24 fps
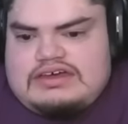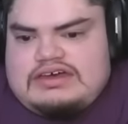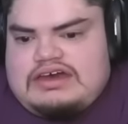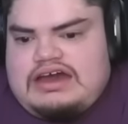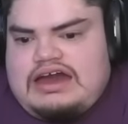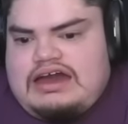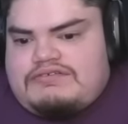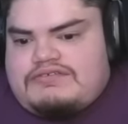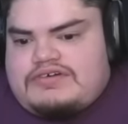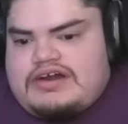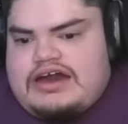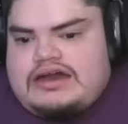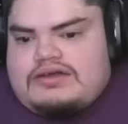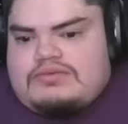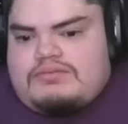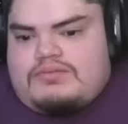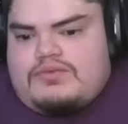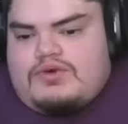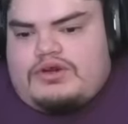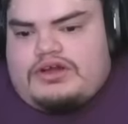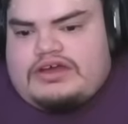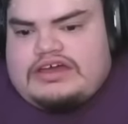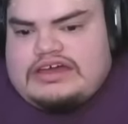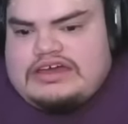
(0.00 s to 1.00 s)
I've gotten
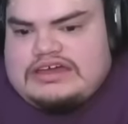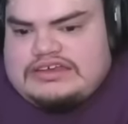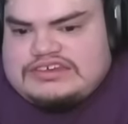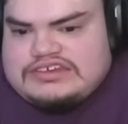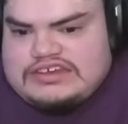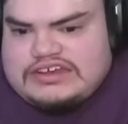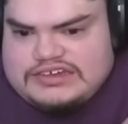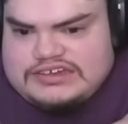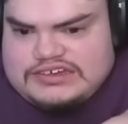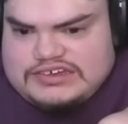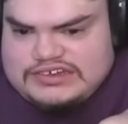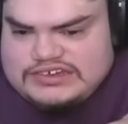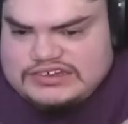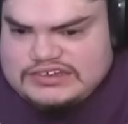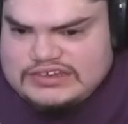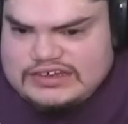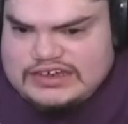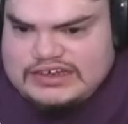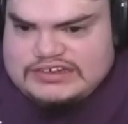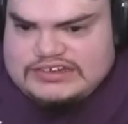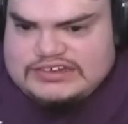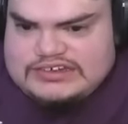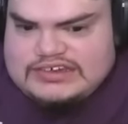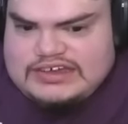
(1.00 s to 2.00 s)
more hits. I just
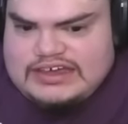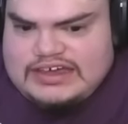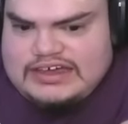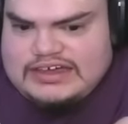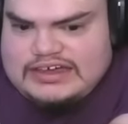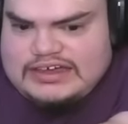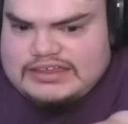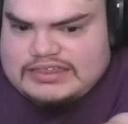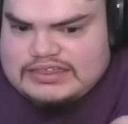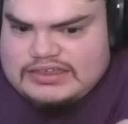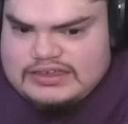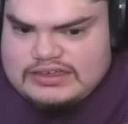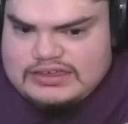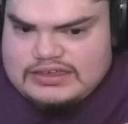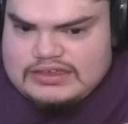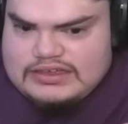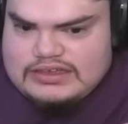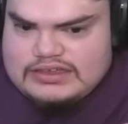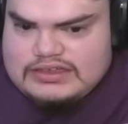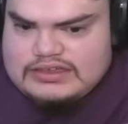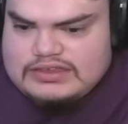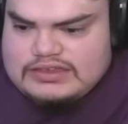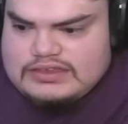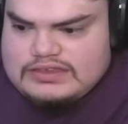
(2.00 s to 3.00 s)
I just can't get
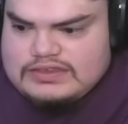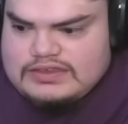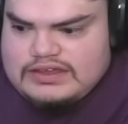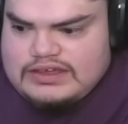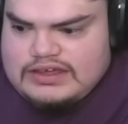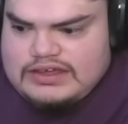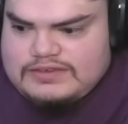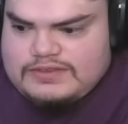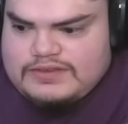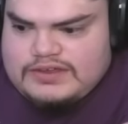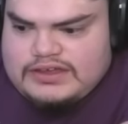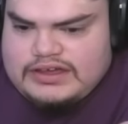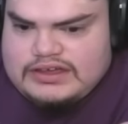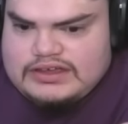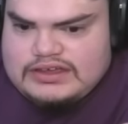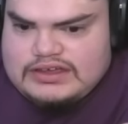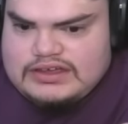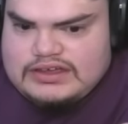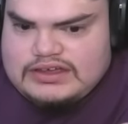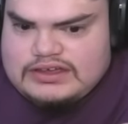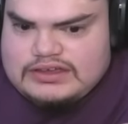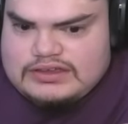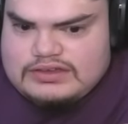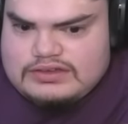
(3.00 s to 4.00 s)
the, the hit that I
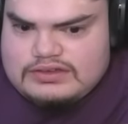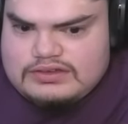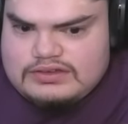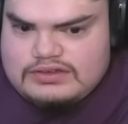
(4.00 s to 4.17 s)
need.